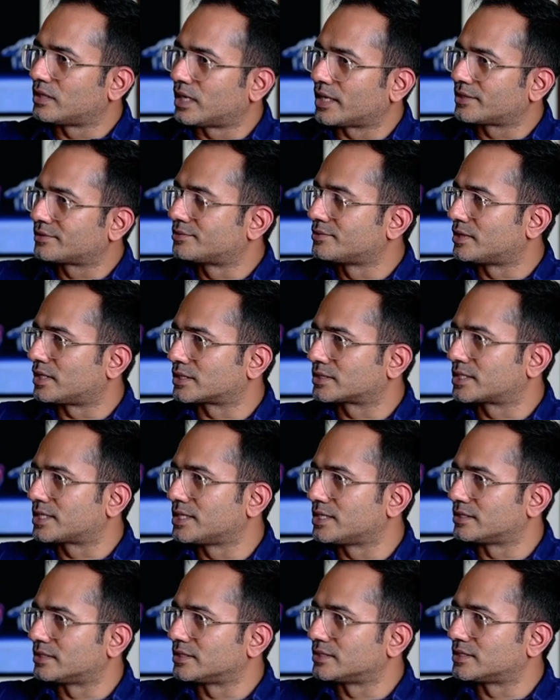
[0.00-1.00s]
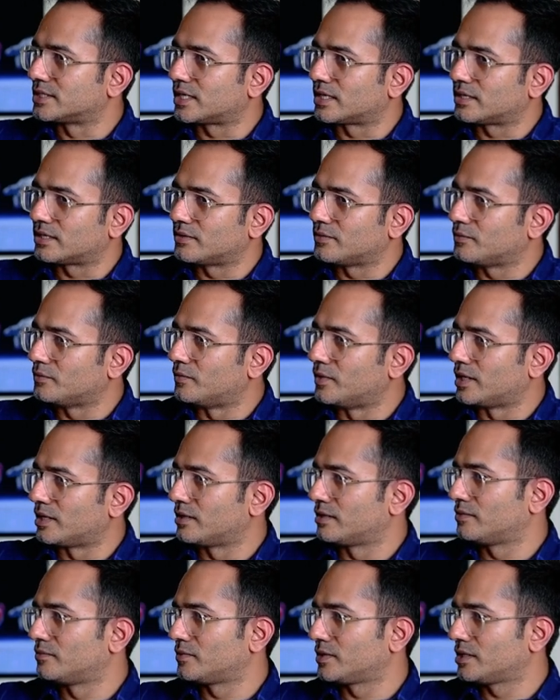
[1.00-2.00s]
like to ask here is that
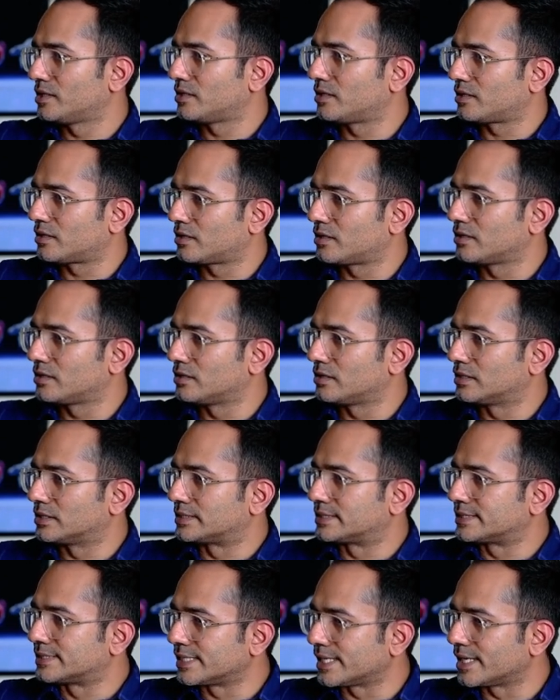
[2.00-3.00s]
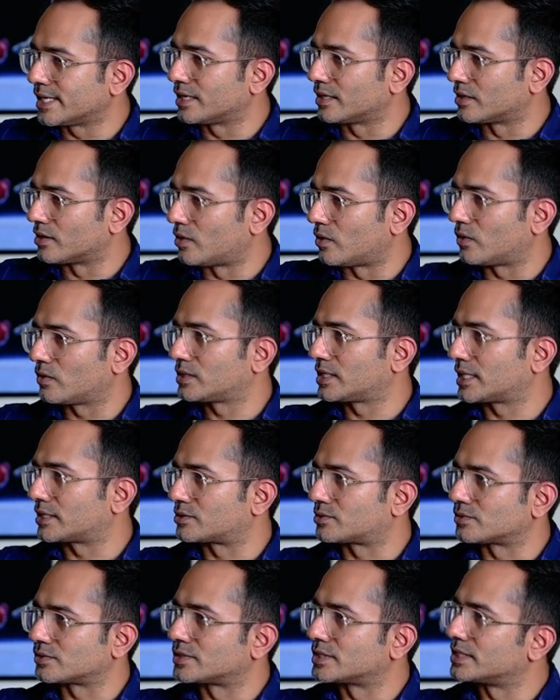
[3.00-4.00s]
when we are seeing all the
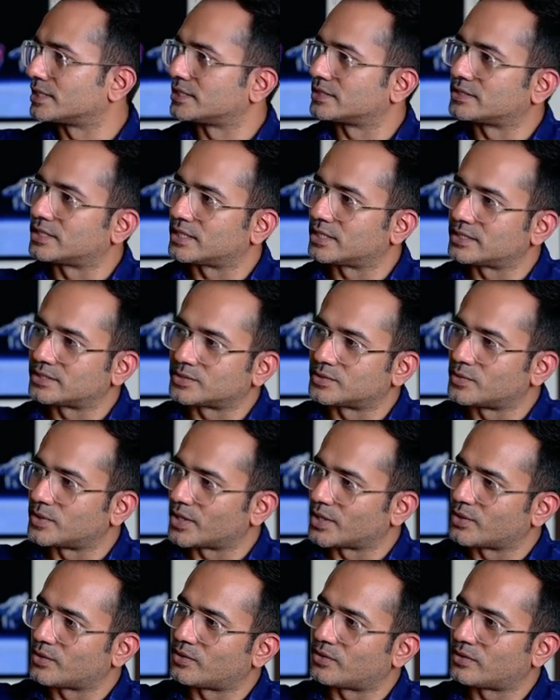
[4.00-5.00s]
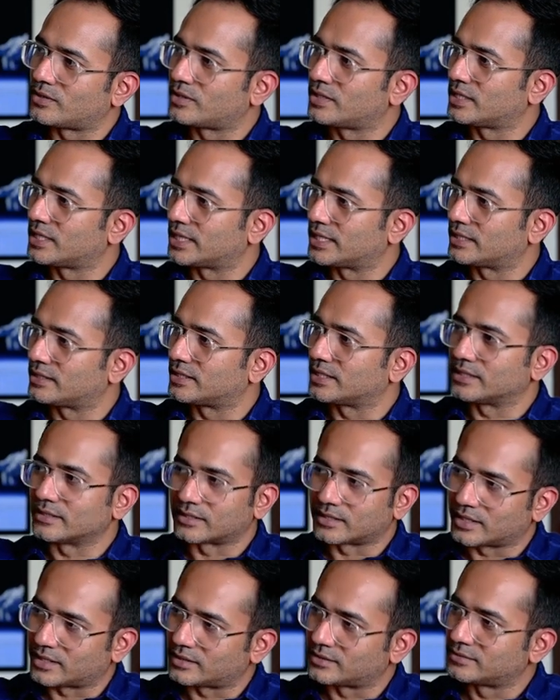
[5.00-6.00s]
atrocities that is going on in
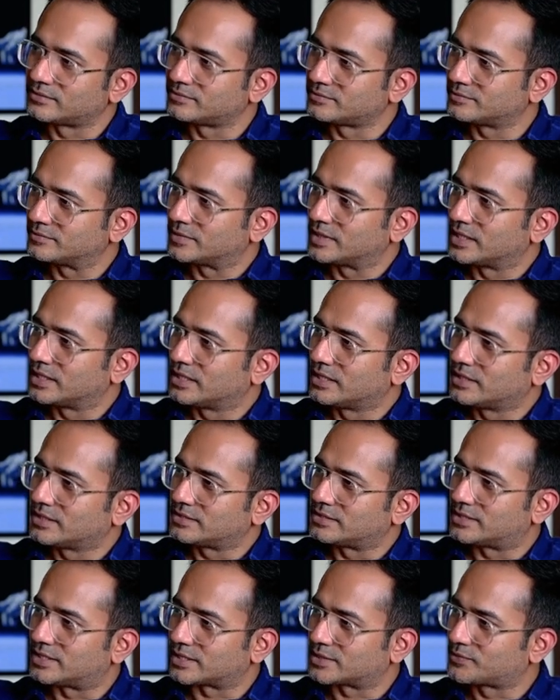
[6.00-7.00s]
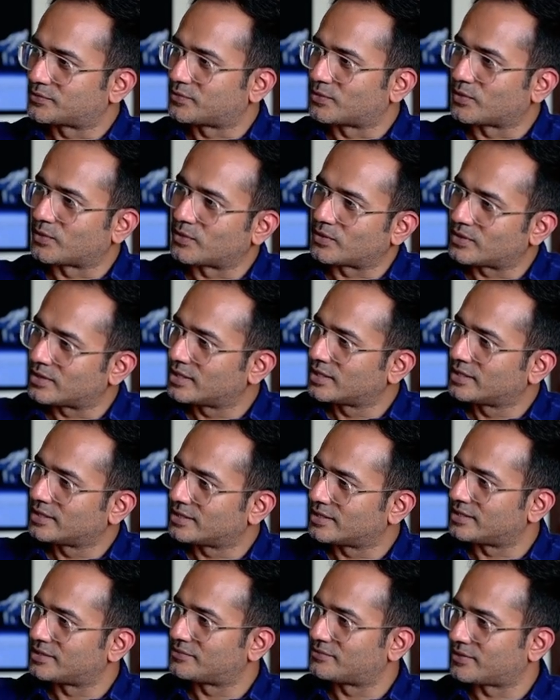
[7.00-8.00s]
Iran, just for
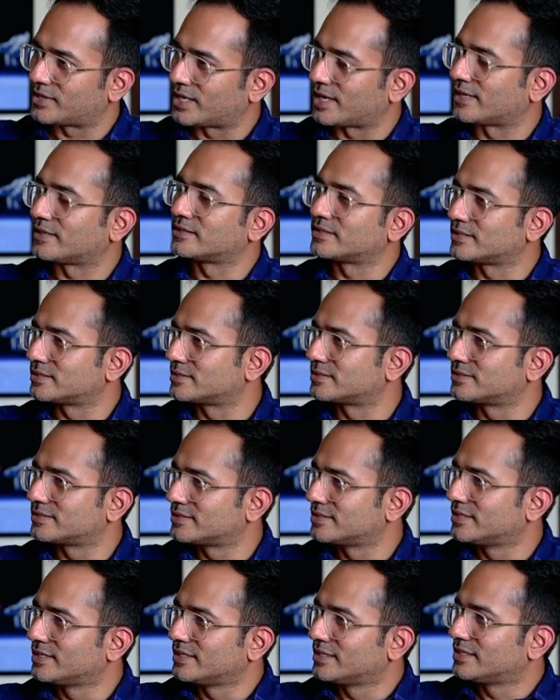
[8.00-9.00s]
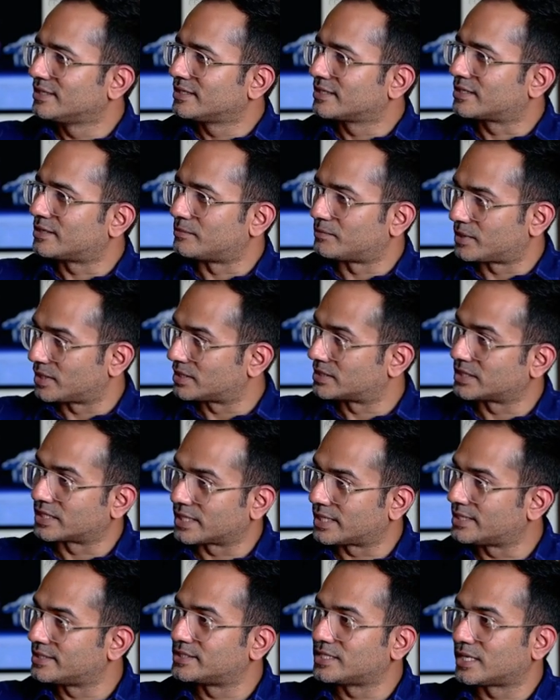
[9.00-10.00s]
defying this
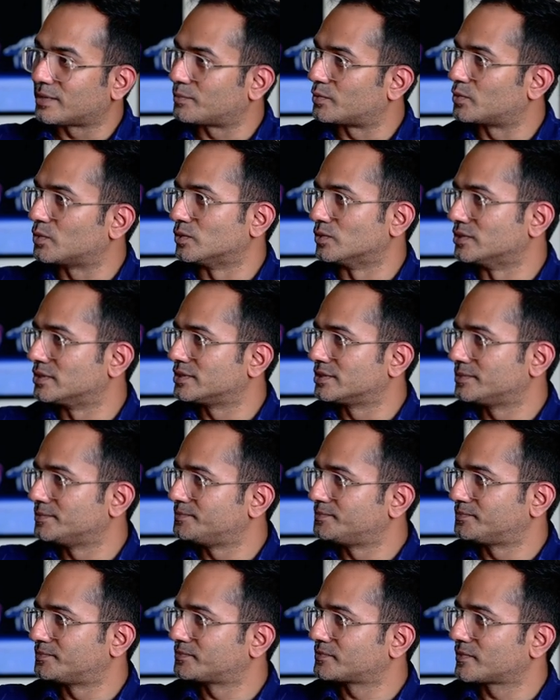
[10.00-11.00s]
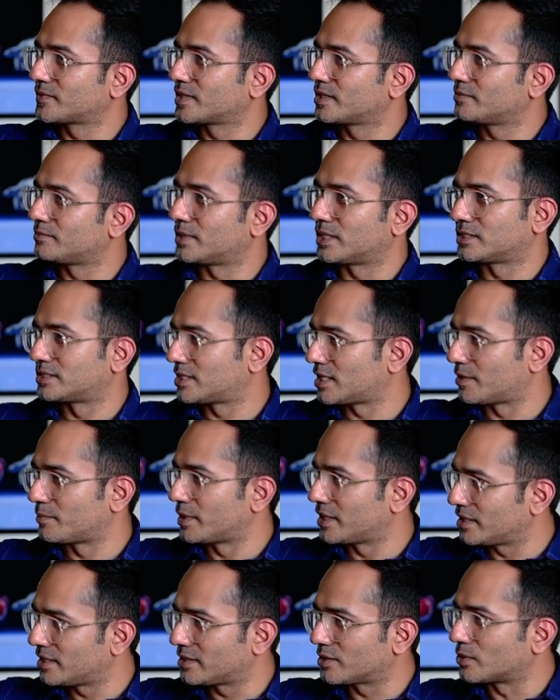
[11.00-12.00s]
compulsory hijab rules, Mahsa
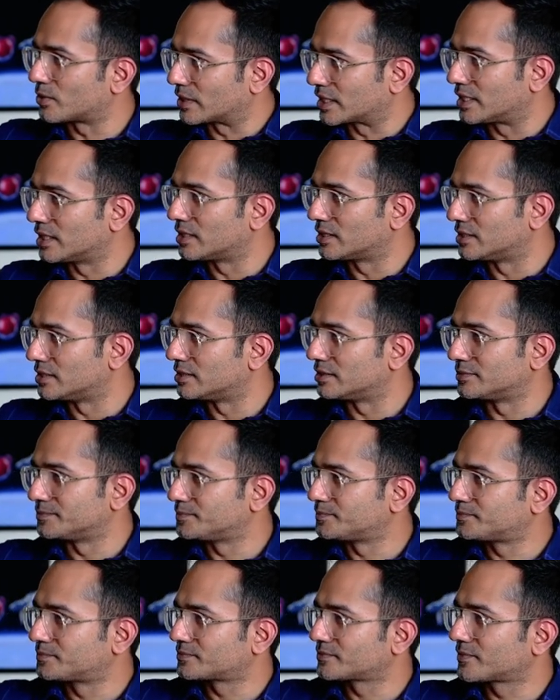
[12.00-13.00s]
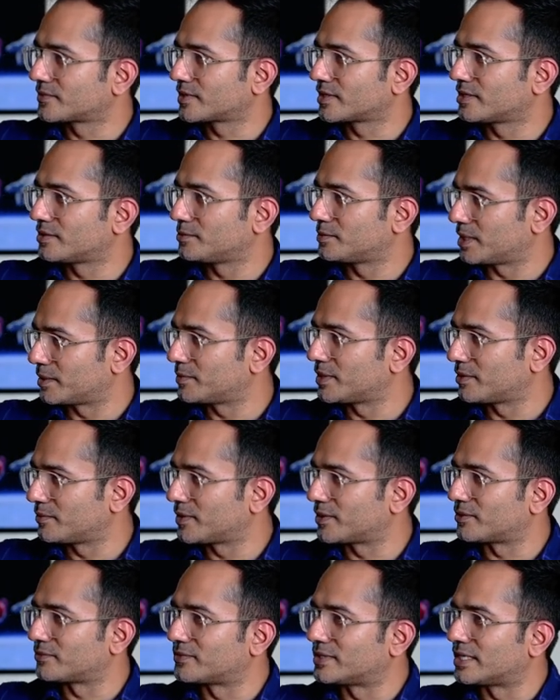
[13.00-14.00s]
Amini got killed there. You might be
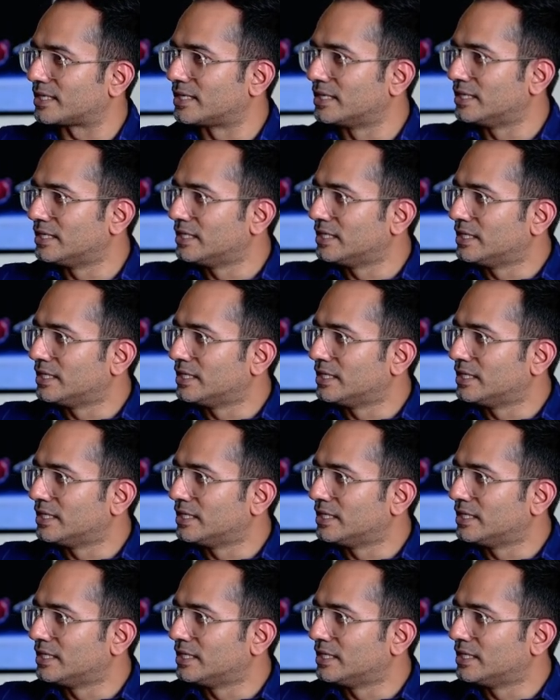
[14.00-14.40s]
aware of that.